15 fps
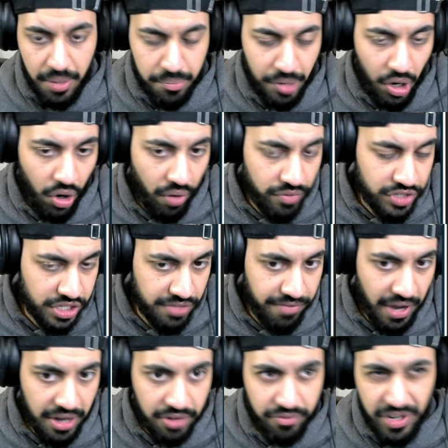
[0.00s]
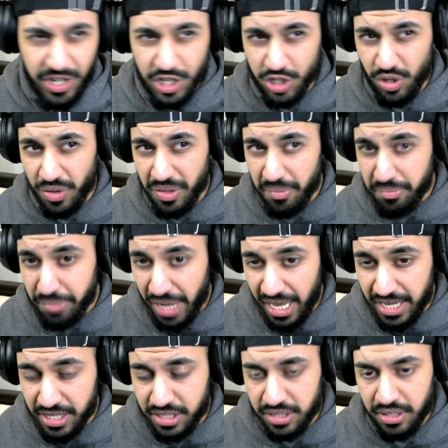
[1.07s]
But obviously the firing range is not the
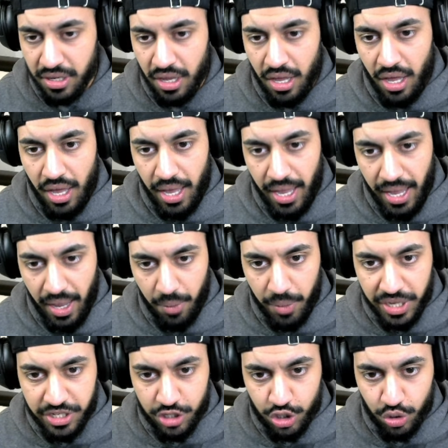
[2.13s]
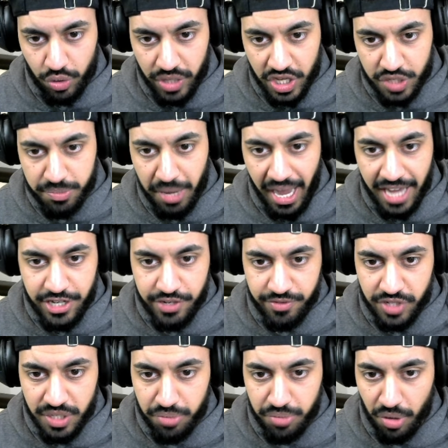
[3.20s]
best way to show this, but as you've
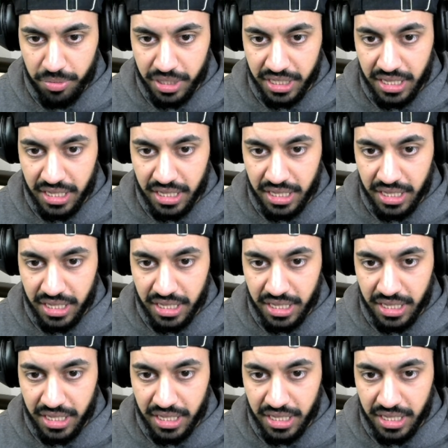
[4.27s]
seen probably